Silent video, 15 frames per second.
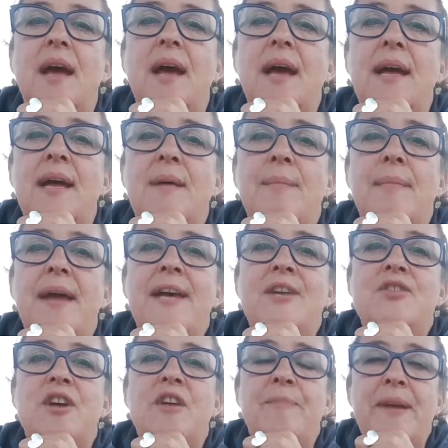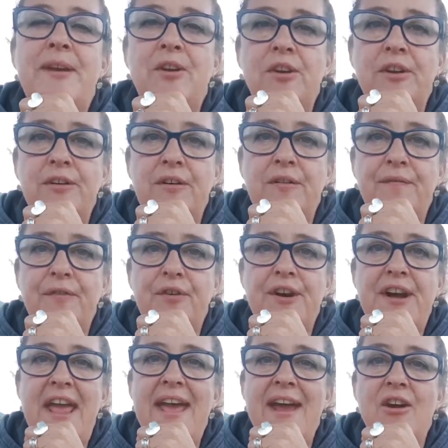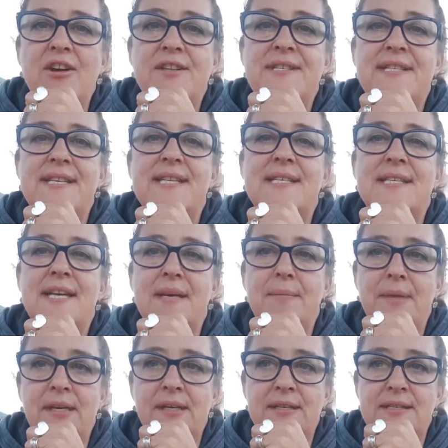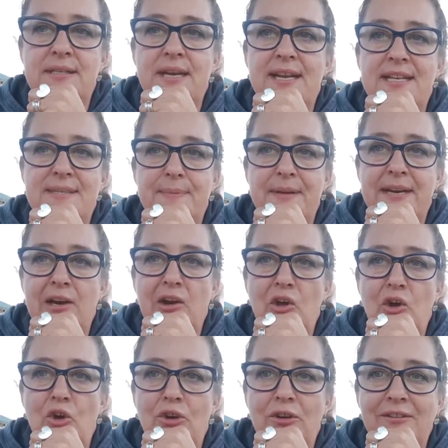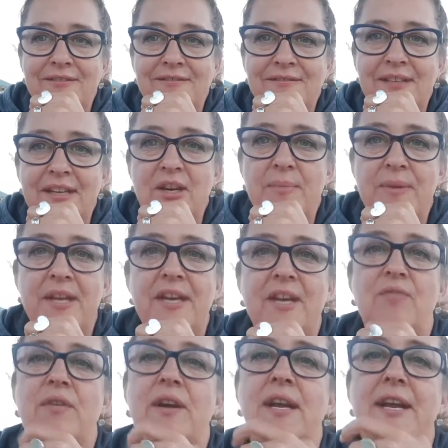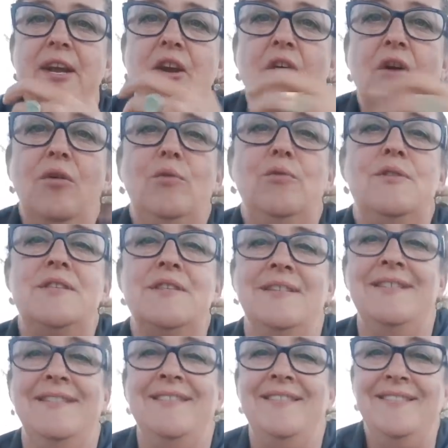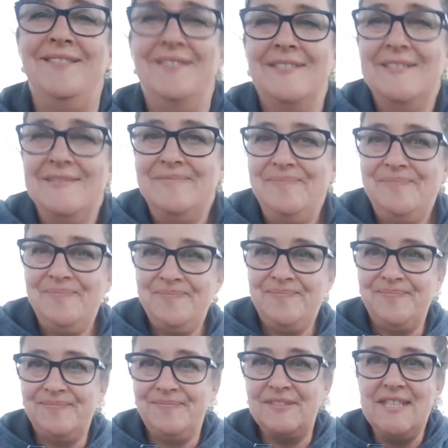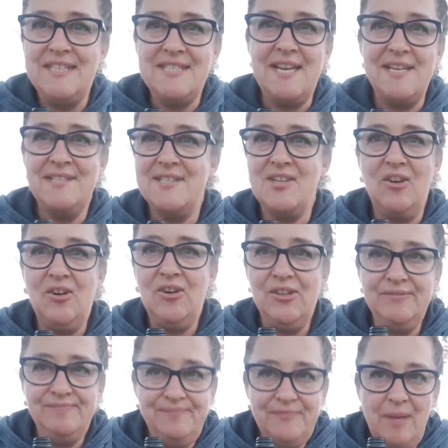AG, I've been on for an hour and 16 minutes. It has been long and I'm getting really cold. The sun's gone.